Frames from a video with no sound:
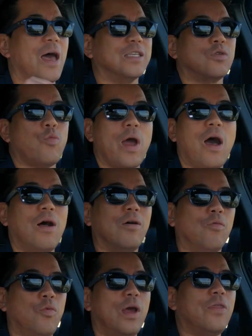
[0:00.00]
as
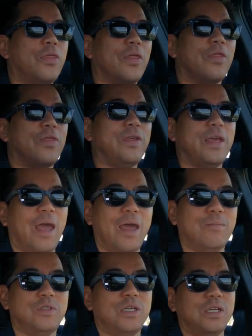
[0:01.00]
well, with the
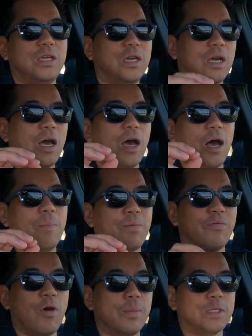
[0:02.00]
AMG
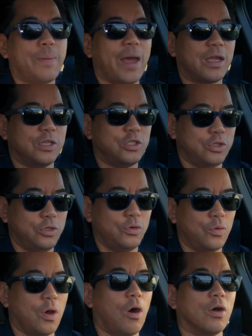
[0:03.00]
Performance Package,
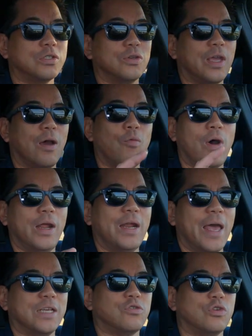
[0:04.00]
you also get one
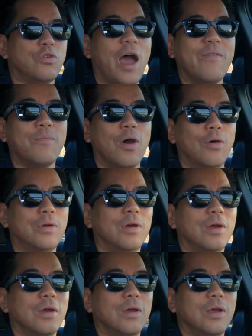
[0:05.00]
extra drive mode.
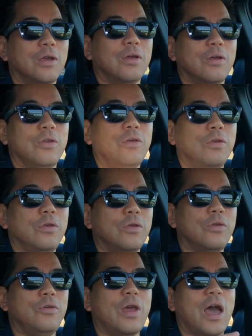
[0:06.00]

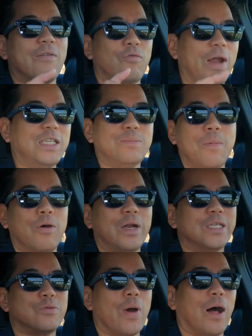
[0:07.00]
You have race mode
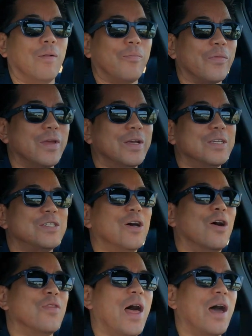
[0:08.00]
as well.
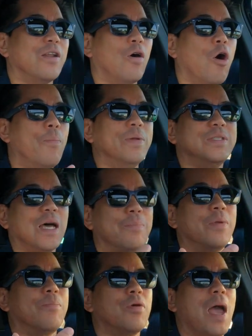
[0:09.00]
So that opens
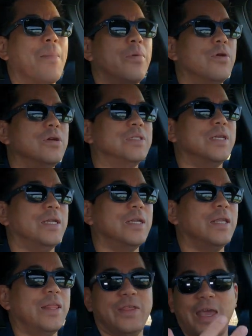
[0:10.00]
up the parameters
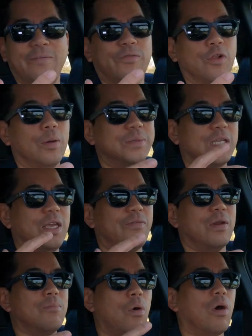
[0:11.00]
and the envelopes
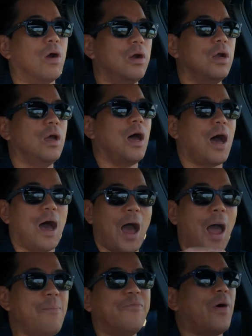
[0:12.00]
even more.
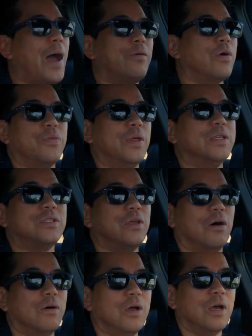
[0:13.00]
I'm fine with this
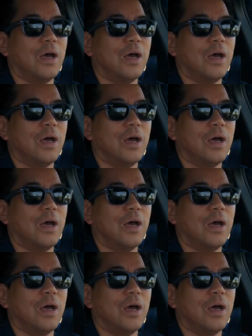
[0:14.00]
though.